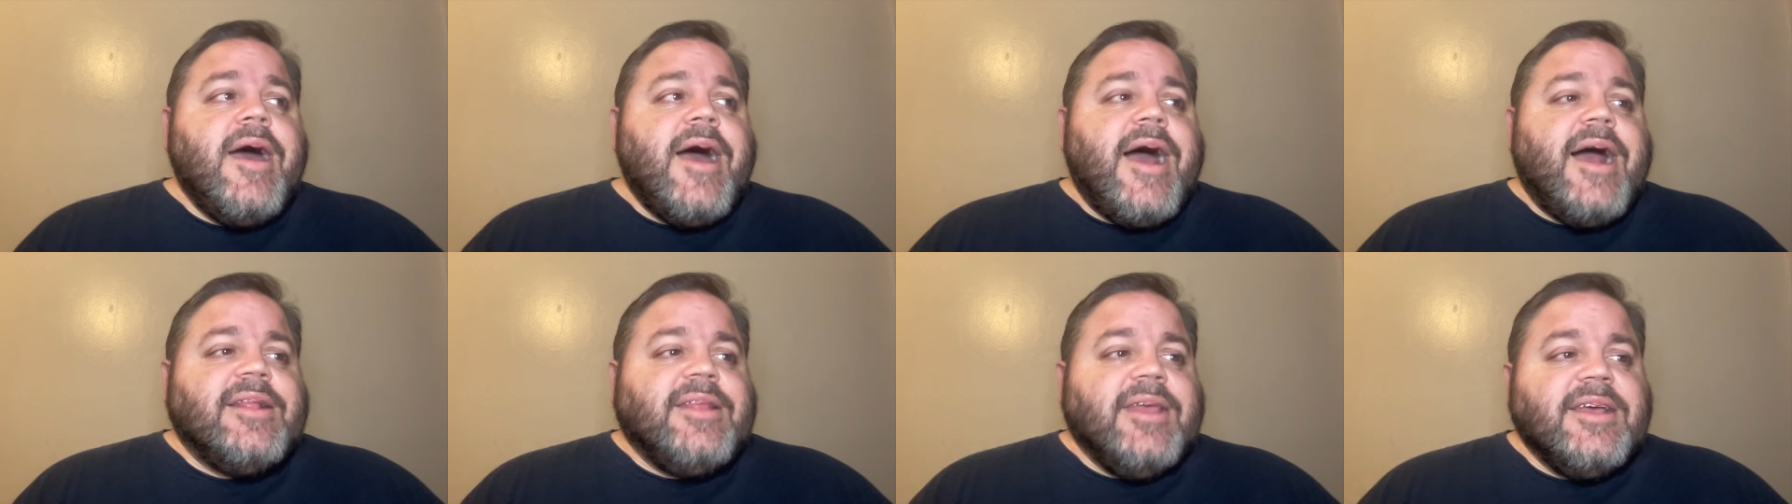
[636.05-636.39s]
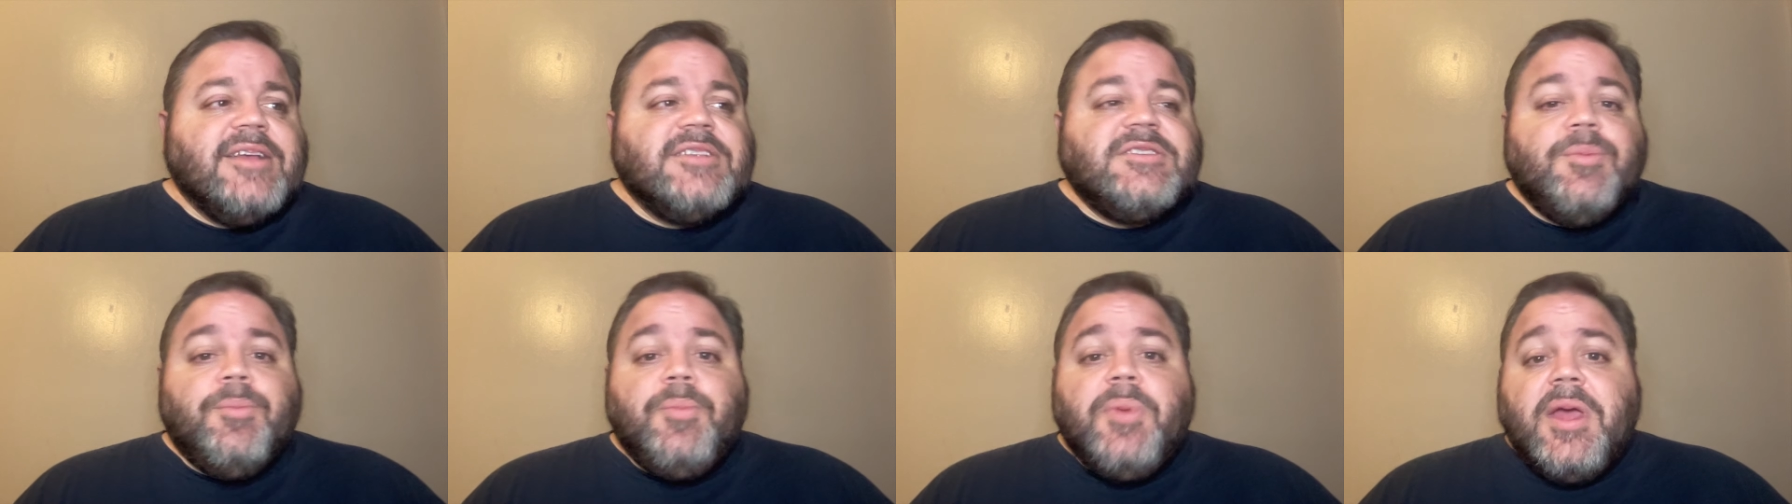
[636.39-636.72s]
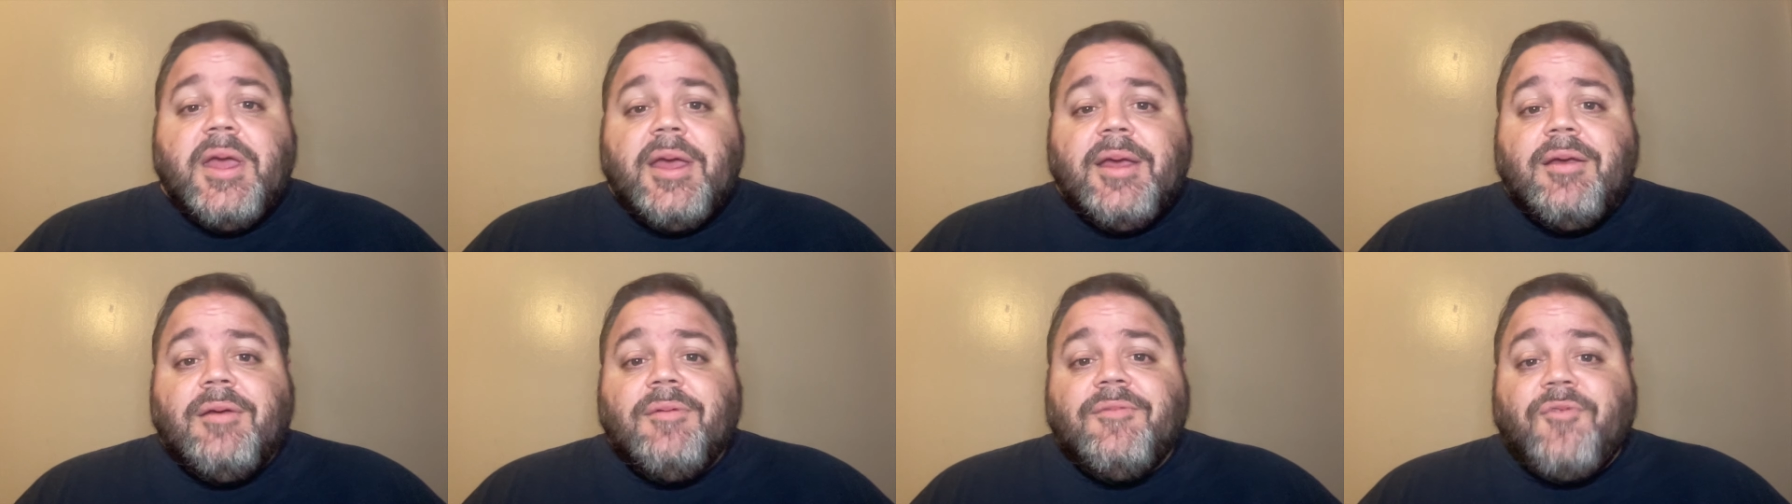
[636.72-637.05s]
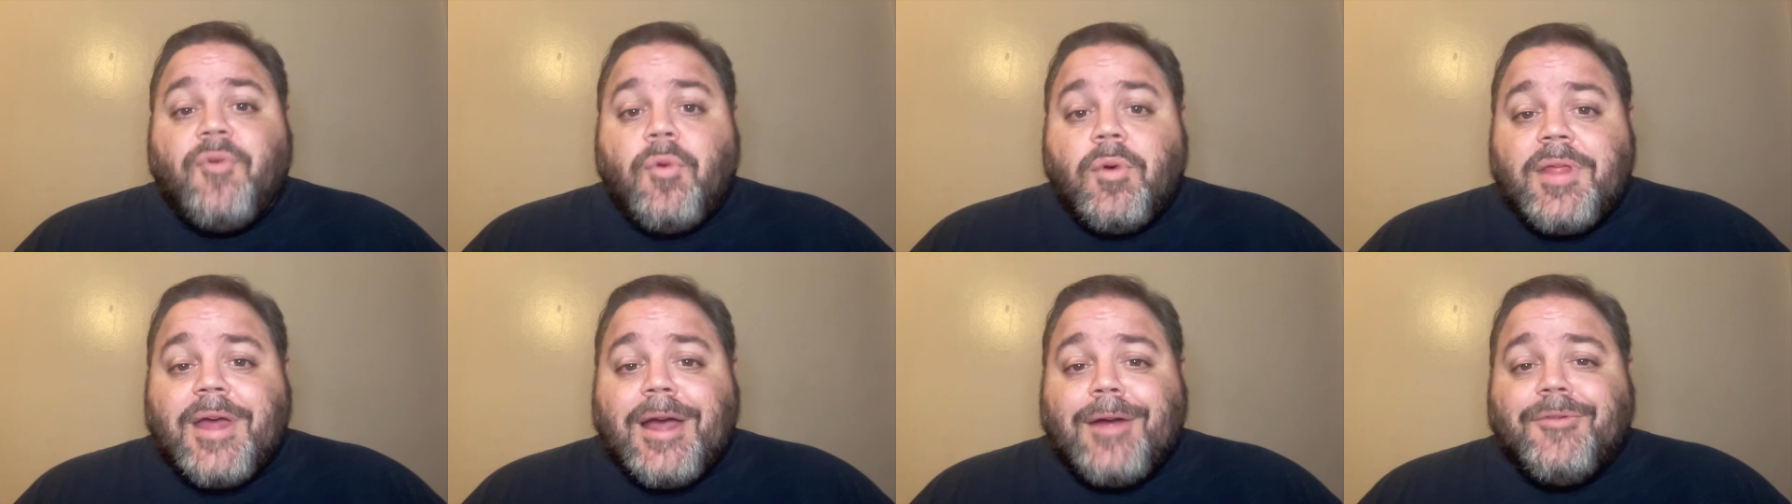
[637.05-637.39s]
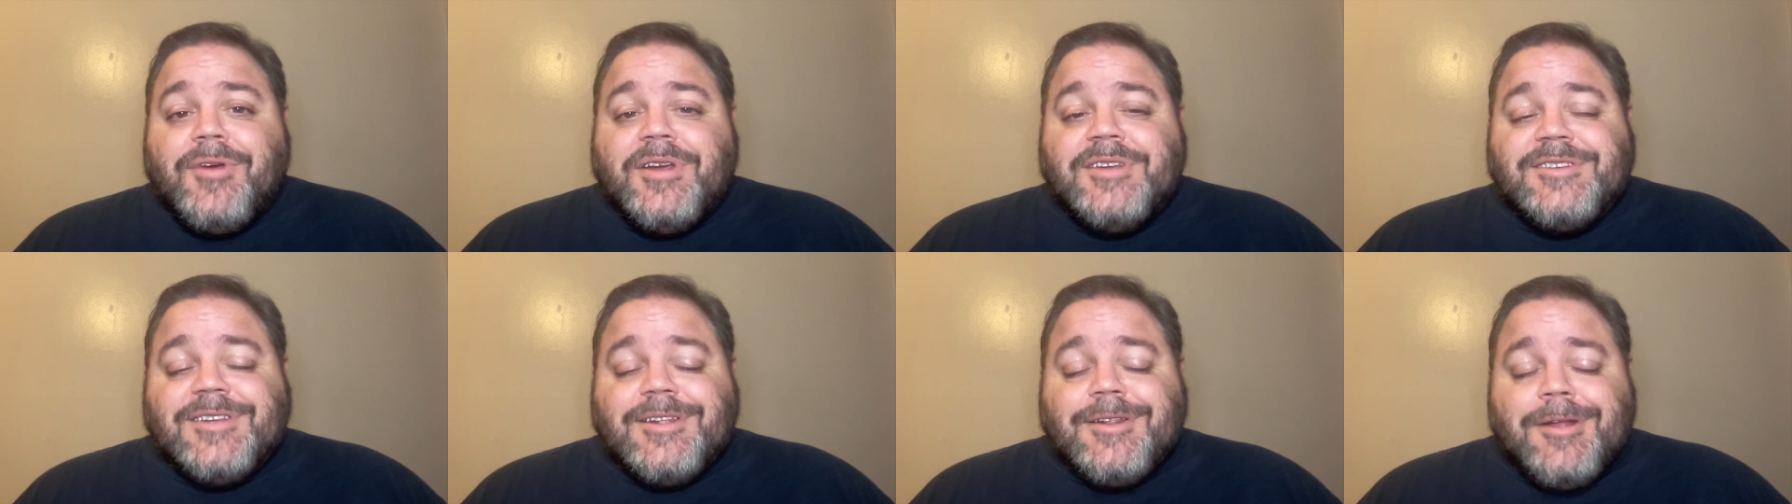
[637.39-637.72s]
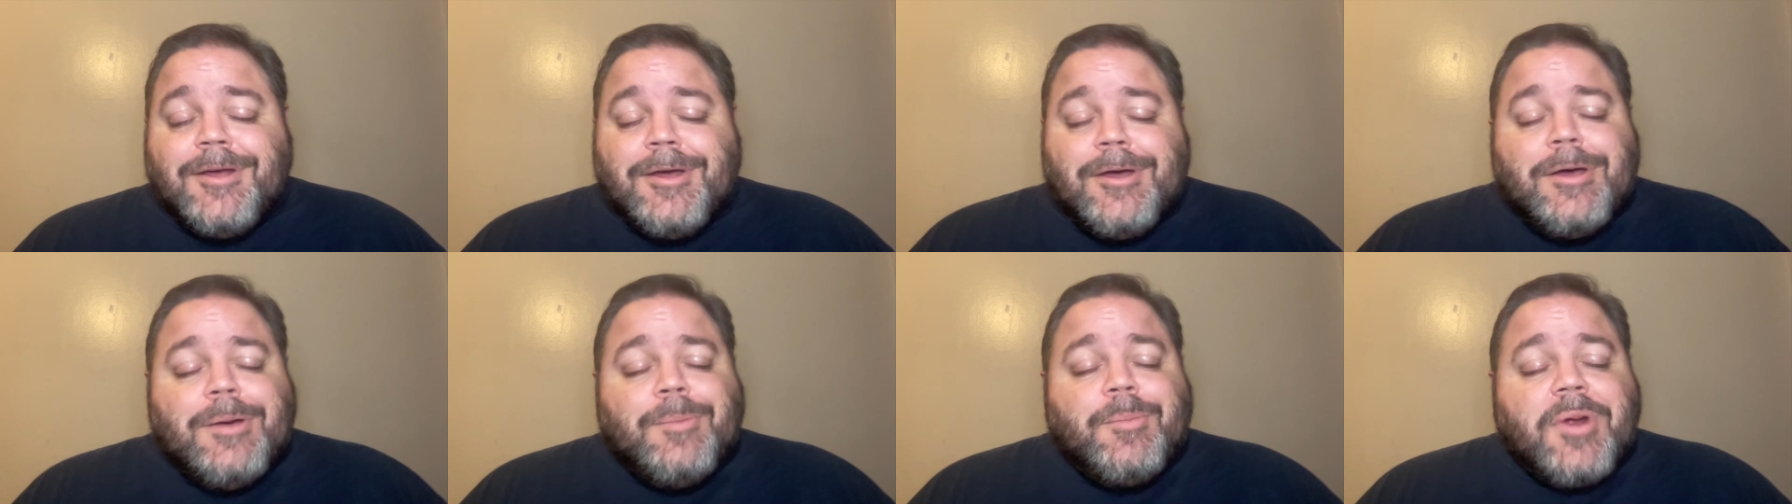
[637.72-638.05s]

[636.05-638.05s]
I think it's big for that reason,